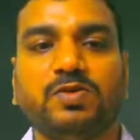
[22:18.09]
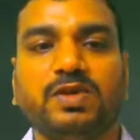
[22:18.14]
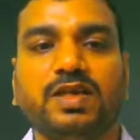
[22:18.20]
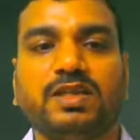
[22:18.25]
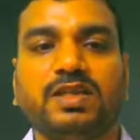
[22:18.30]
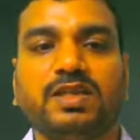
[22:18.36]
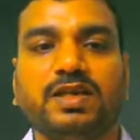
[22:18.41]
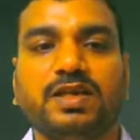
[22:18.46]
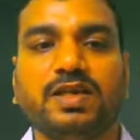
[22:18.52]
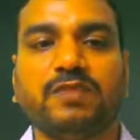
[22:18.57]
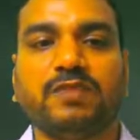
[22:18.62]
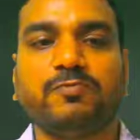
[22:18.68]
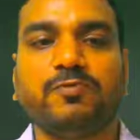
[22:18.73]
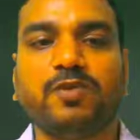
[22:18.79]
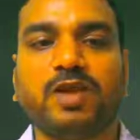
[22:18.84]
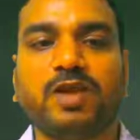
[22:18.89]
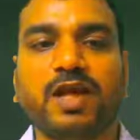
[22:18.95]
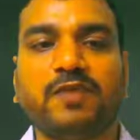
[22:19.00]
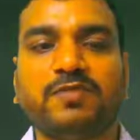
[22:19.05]
Okay, the
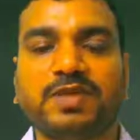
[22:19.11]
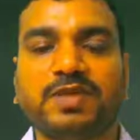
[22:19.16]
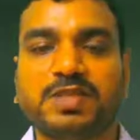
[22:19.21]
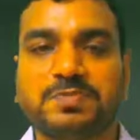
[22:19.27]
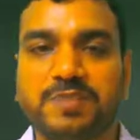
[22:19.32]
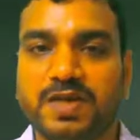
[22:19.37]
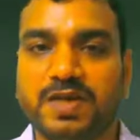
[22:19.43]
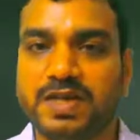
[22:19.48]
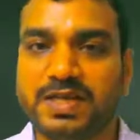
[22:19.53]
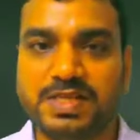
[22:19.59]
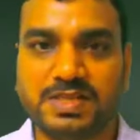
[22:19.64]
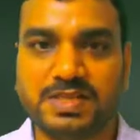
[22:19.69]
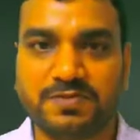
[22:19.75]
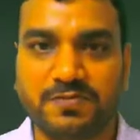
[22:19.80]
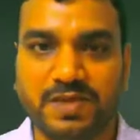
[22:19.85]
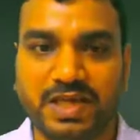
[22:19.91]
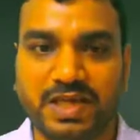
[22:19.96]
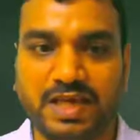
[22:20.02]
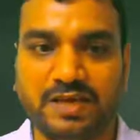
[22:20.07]
term for average speed
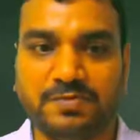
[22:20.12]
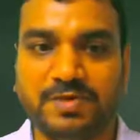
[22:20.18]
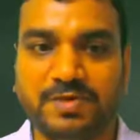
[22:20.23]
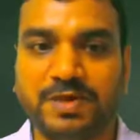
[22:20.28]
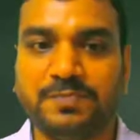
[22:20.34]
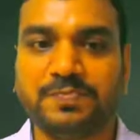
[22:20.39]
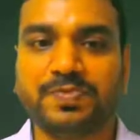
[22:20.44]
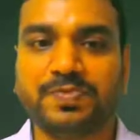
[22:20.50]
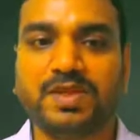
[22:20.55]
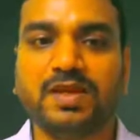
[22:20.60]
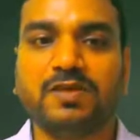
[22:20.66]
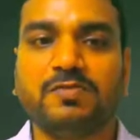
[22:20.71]
is VAV,